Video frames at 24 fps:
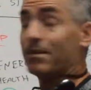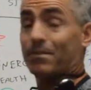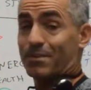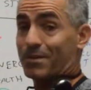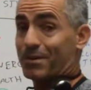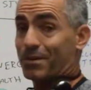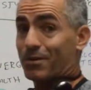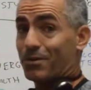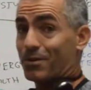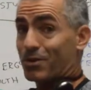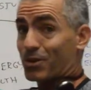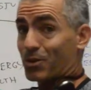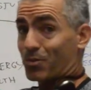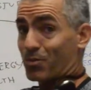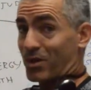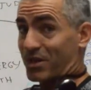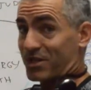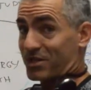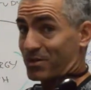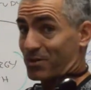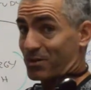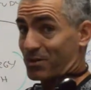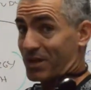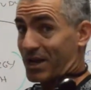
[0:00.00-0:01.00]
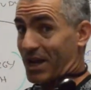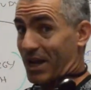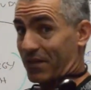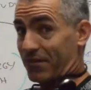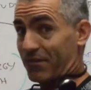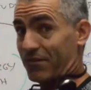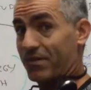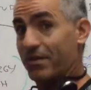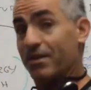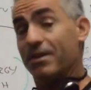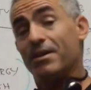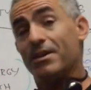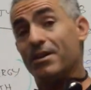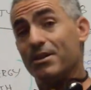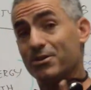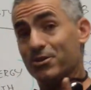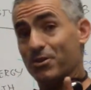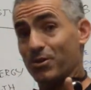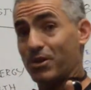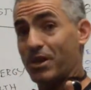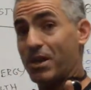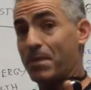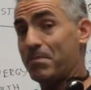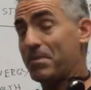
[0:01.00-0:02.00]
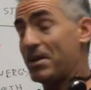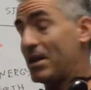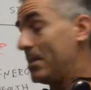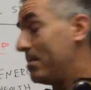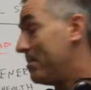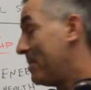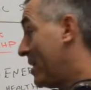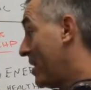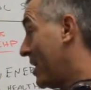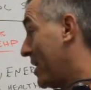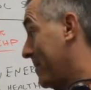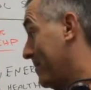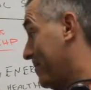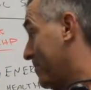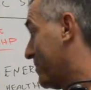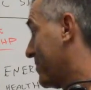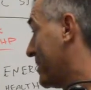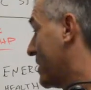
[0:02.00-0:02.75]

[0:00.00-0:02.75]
them the rest of their life. So keep that in mind.